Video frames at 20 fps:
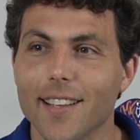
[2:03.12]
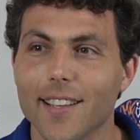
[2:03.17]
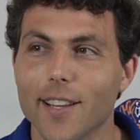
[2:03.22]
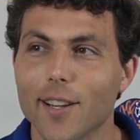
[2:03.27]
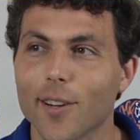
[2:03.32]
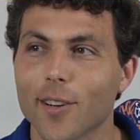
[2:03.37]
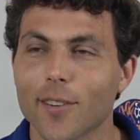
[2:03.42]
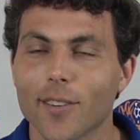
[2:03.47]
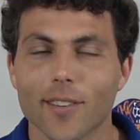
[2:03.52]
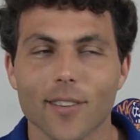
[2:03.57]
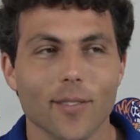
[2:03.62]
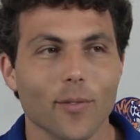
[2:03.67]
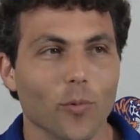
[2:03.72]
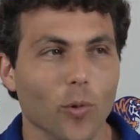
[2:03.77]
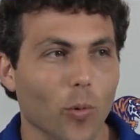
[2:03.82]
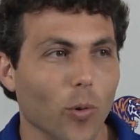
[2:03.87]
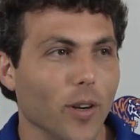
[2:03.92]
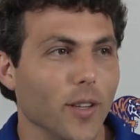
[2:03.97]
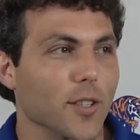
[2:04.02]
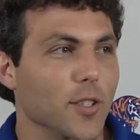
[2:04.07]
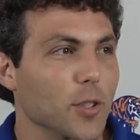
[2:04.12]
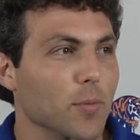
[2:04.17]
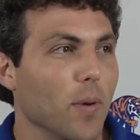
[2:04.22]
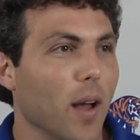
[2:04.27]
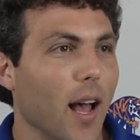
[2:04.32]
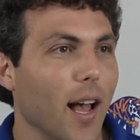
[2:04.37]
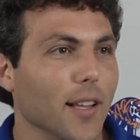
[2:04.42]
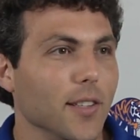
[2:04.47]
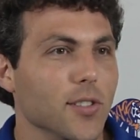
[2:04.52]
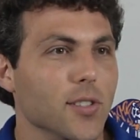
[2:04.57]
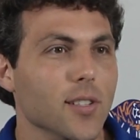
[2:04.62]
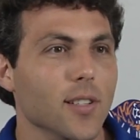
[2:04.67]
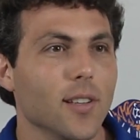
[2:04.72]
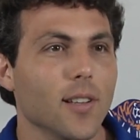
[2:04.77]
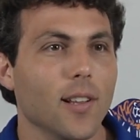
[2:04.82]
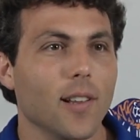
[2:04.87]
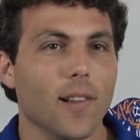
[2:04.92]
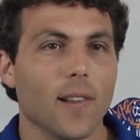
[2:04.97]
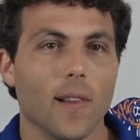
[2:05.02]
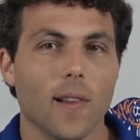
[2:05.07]
year. We're one of the spots.
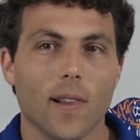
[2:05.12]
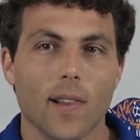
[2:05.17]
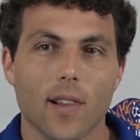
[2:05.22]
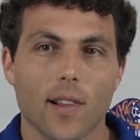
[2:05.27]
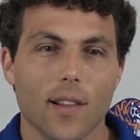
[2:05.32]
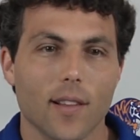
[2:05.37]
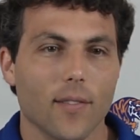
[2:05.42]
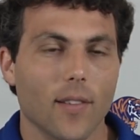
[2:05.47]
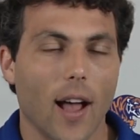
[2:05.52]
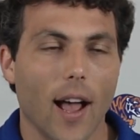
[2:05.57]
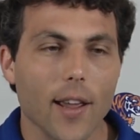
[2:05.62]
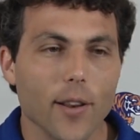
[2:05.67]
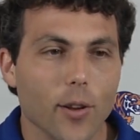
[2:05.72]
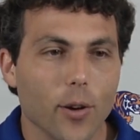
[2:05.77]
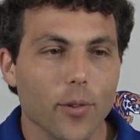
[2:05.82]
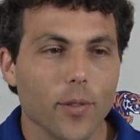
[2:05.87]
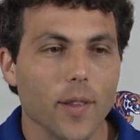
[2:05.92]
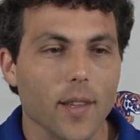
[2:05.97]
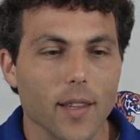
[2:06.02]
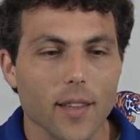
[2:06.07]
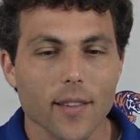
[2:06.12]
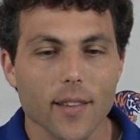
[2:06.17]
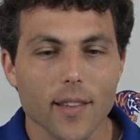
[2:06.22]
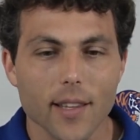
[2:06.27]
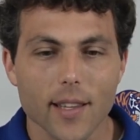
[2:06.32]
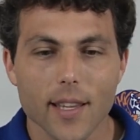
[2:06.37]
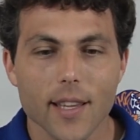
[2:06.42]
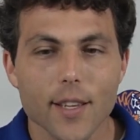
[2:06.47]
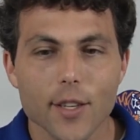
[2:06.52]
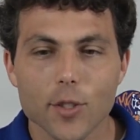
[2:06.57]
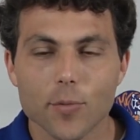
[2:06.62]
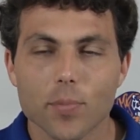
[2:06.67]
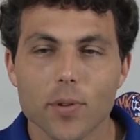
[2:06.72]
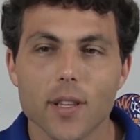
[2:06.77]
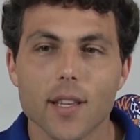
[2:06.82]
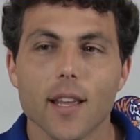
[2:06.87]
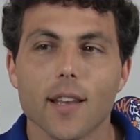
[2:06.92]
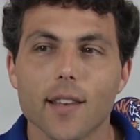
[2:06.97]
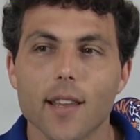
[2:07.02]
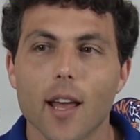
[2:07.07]
I know the
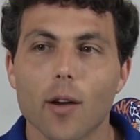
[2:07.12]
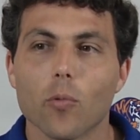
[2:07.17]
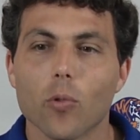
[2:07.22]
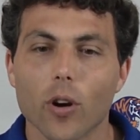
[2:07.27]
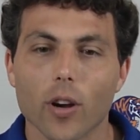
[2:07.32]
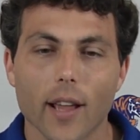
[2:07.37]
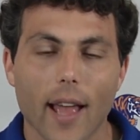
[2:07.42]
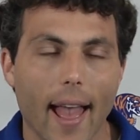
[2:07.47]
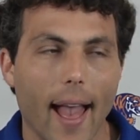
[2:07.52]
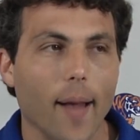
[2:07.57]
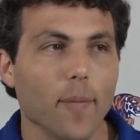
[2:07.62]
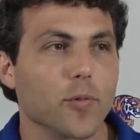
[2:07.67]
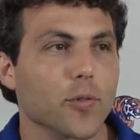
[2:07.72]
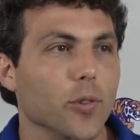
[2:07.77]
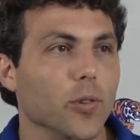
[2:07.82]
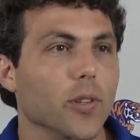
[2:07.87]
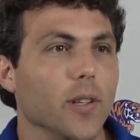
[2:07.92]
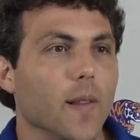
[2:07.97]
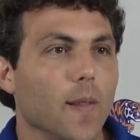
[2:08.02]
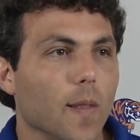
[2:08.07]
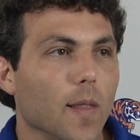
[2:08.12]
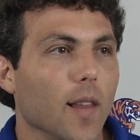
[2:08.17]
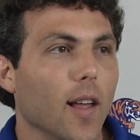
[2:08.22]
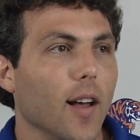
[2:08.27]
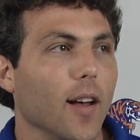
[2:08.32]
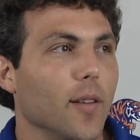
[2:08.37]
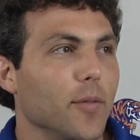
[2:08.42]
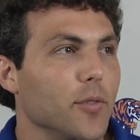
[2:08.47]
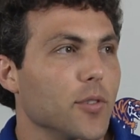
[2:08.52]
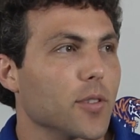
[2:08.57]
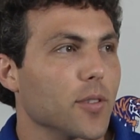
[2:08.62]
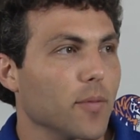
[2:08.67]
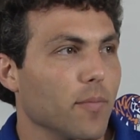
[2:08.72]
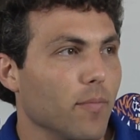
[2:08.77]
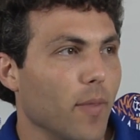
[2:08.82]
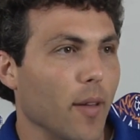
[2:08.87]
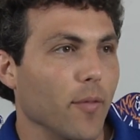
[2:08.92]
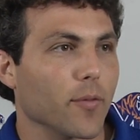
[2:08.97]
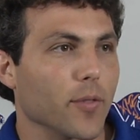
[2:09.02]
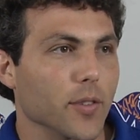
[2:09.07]
ESPN network absolutely loves
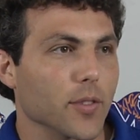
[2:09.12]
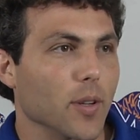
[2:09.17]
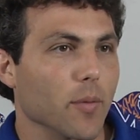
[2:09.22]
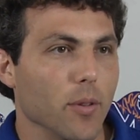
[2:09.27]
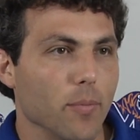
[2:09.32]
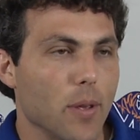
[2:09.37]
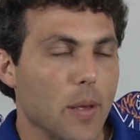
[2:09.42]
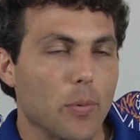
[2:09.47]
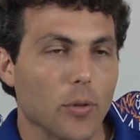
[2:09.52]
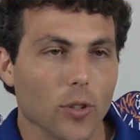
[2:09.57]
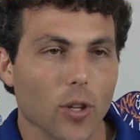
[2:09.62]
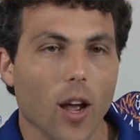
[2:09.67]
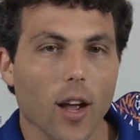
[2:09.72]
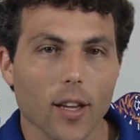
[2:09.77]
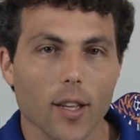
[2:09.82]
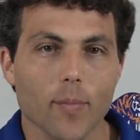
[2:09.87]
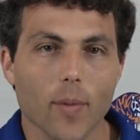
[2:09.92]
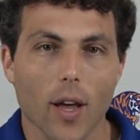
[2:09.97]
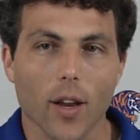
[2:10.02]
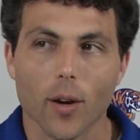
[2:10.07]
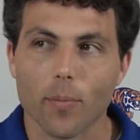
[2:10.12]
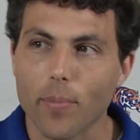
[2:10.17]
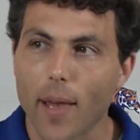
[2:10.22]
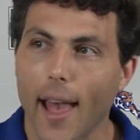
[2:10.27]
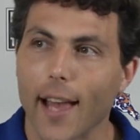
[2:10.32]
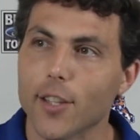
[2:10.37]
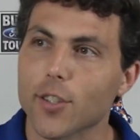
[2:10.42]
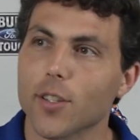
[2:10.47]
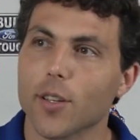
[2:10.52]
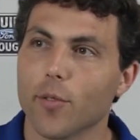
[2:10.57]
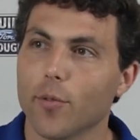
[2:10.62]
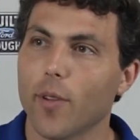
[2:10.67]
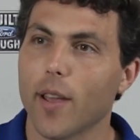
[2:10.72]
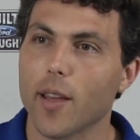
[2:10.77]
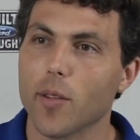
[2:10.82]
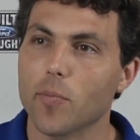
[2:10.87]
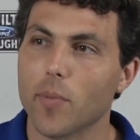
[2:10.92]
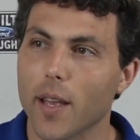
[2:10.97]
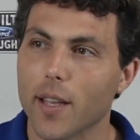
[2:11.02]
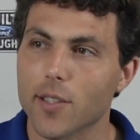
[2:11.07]
Memphis. I mean, people talk about our passionate
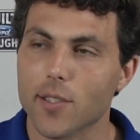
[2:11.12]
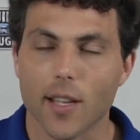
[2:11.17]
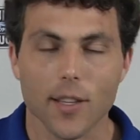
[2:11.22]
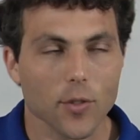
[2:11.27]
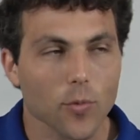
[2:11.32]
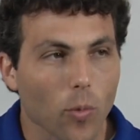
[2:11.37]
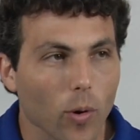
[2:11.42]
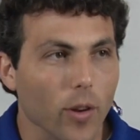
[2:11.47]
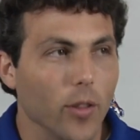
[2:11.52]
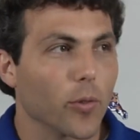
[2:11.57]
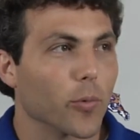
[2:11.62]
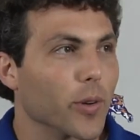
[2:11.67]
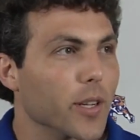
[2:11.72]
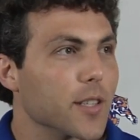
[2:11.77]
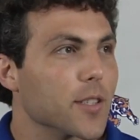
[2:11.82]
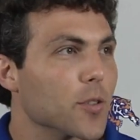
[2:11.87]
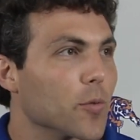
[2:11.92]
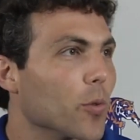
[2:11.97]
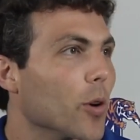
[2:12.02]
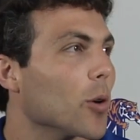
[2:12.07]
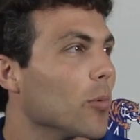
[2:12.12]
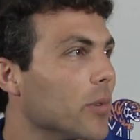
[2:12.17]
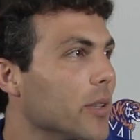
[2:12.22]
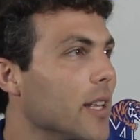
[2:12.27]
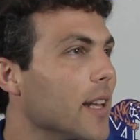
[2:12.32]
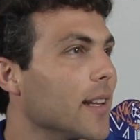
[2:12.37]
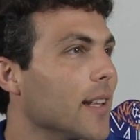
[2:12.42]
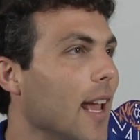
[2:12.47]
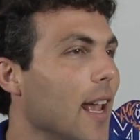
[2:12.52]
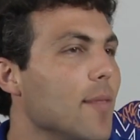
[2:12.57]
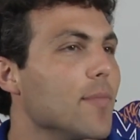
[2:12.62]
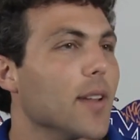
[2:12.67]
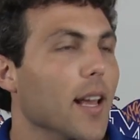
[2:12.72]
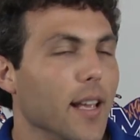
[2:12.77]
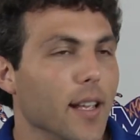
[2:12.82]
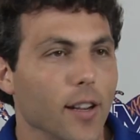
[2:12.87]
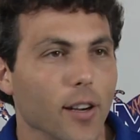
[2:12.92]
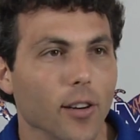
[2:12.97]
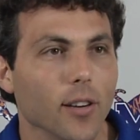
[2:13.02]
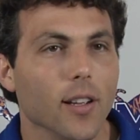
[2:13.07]
fan base. That's one of the reasons we were able to get game
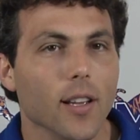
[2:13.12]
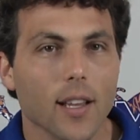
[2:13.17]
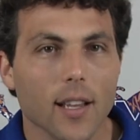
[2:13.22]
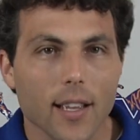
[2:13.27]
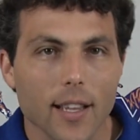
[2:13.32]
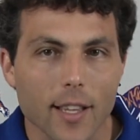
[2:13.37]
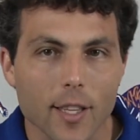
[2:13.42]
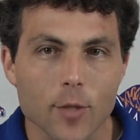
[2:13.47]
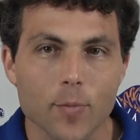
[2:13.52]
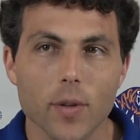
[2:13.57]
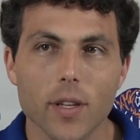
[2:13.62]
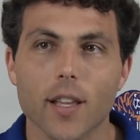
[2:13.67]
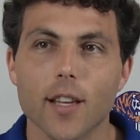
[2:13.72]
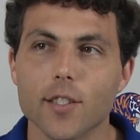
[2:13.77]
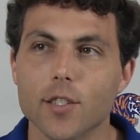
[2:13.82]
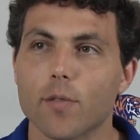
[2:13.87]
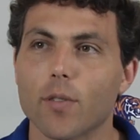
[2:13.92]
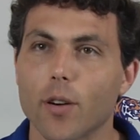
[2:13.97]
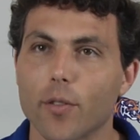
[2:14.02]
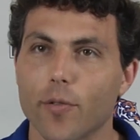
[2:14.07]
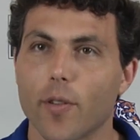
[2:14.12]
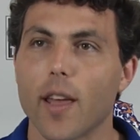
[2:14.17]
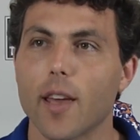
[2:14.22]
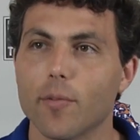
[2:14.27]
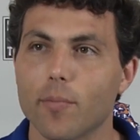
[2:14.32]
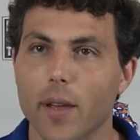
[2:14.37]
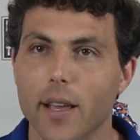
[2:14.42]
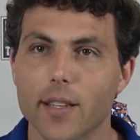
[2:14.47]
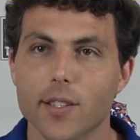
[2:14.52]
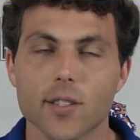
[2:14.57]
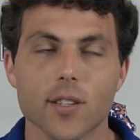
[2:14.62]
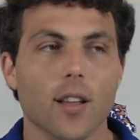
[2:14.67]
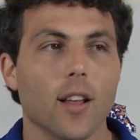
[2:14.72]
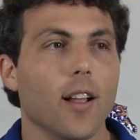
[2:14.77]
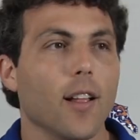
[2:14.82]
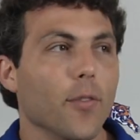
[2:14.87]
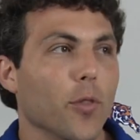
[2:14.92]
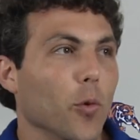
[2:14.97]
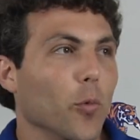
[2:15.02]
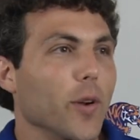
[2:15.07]
day here is because of our fan base.
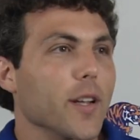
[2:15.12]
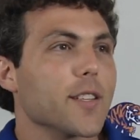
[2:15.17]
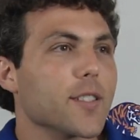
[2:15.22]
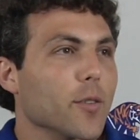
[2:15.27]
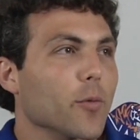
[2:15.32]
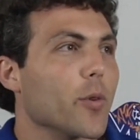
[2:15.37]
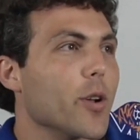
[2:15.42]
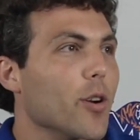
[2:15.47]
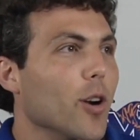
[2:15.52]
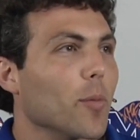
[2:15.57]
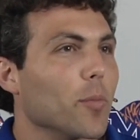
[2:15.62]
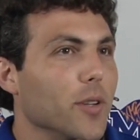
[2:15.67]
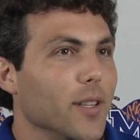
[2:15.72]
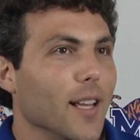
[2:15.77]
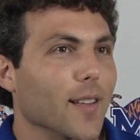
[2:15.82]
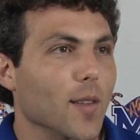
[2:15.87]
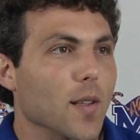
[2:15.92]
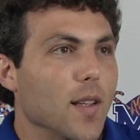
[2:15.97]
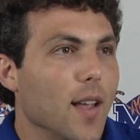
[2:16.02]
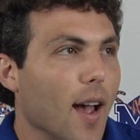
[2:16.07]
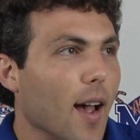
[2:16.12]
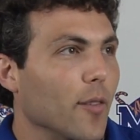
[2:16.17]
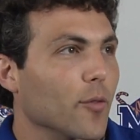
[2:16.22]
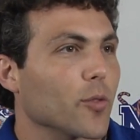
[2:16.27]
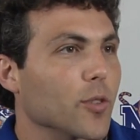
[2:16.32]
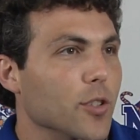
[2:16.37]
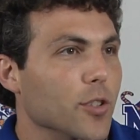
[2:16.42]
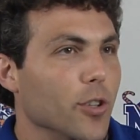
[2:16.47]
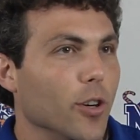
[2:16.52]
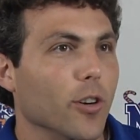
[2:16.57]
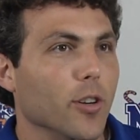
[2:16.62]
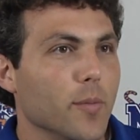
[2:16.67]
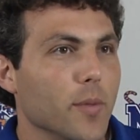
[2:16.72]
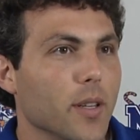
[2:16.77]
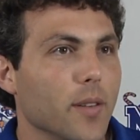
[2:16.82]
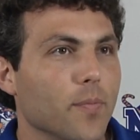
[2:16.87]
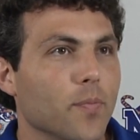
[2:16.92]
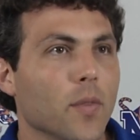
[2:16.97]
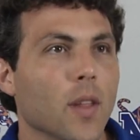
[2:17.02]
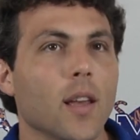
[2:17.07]
The reason we were able to get the conference
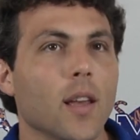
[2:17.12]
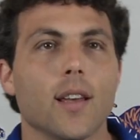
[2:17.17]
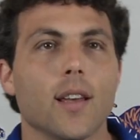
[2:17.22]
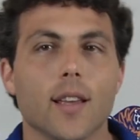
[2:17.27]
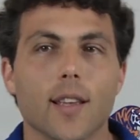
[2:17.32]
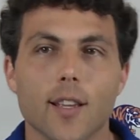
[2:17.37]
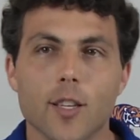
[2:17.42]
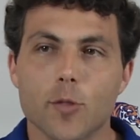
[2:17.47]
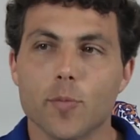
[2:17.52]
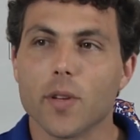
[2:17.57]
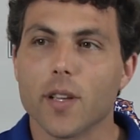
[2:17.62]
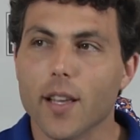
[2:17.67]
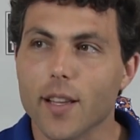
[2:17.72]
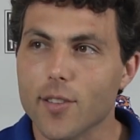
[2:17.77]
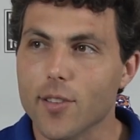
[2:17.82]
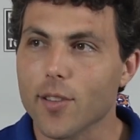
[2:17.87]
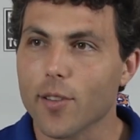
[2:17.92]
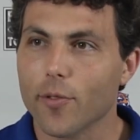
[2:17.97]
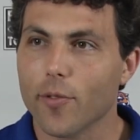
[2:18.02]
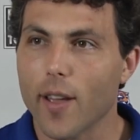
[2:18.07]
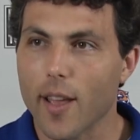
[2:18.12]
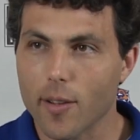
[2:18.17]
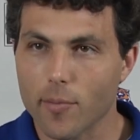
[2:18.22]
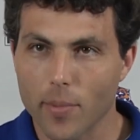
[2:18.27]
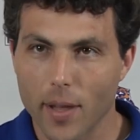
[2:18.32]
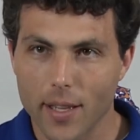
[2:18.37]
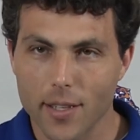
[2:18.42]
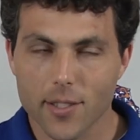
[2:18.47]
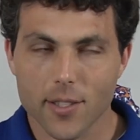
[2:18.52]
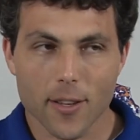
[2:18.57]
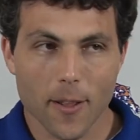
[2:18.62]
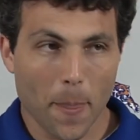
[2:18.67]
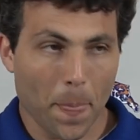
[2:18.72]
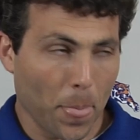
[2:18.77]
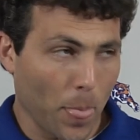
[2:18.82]
tournament is because of the fan base.